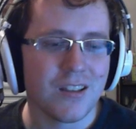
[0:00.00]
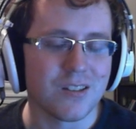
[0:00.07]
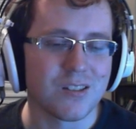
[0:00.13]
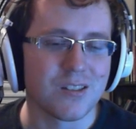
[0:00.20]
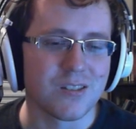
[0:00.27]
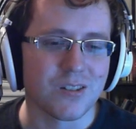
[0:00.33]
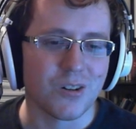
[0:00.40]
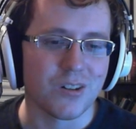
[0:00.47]

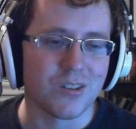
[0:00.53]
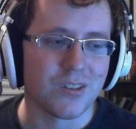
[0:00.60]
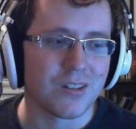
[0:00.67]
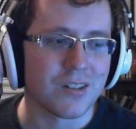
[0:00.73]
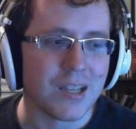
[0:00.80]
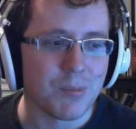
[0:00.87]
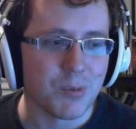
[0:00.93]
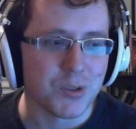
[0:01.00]
This is a card that
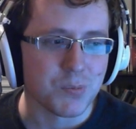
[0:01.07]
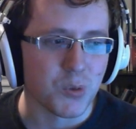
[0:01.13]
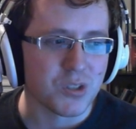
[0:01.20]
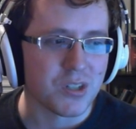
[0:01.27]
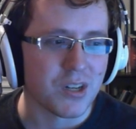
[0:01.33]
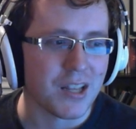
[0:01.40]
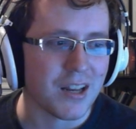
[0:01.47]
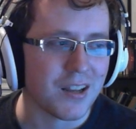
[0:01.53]
enables more
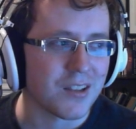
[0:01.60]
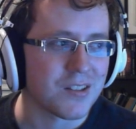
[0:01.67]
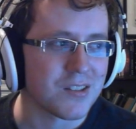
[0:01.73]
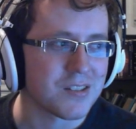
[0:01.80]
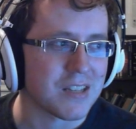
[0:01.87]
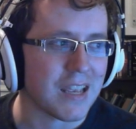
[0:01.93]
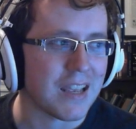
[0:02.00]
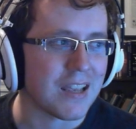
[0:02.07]

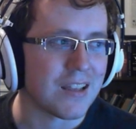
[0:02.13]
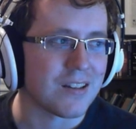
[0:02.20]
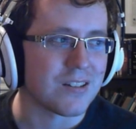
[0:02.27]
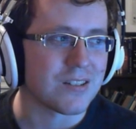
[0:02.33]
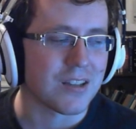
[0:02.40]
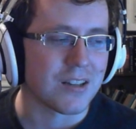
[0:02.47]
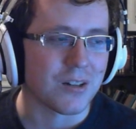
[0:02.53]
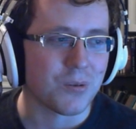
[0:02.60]
shenanigans and
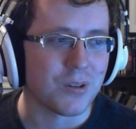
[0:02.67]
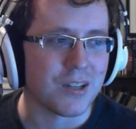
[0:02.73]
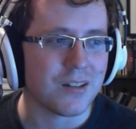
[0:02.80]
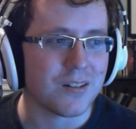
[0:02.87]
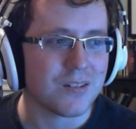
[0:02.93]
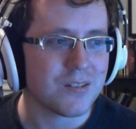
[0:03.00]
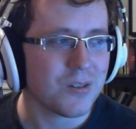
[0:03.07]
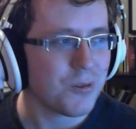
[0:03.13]
is going to
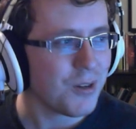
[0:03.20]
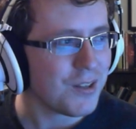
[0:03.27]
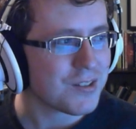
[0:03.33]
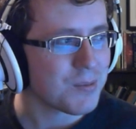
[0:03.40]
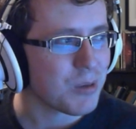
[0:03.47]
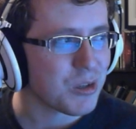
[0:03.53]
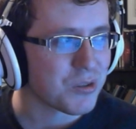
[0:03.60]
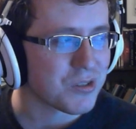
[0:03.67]
create
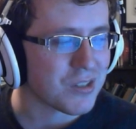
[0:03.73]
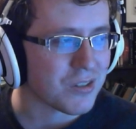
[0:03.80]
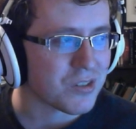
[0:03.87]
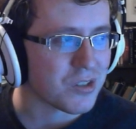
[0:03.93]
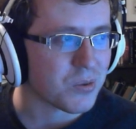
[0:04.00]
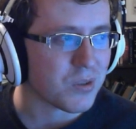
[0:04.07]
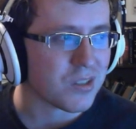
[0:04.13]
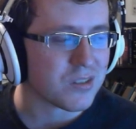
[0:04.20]
some interesting
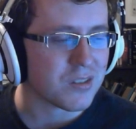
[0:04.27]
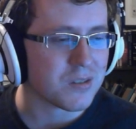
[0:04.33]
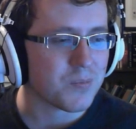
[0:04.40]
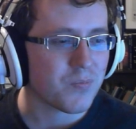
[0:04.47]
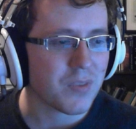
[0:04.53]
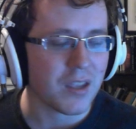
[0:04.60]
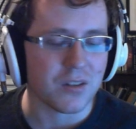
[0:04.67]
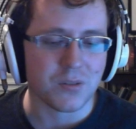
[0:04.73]
situations.
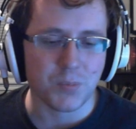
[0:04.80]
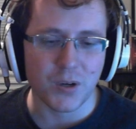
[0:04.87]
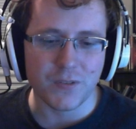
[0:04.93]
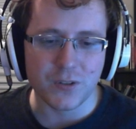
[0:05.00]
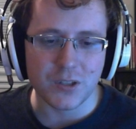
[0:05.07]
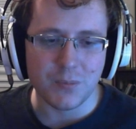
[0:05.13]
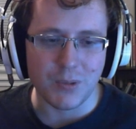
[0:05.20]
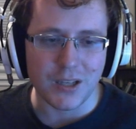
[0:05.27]
It's
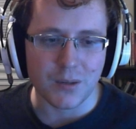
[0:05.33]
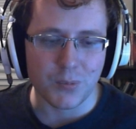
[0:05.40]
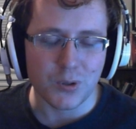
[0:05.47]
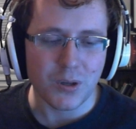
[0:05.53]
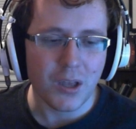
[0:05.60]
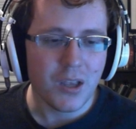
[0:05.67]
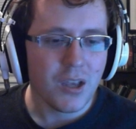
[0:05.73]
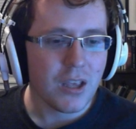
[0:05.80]
perfectly beatable.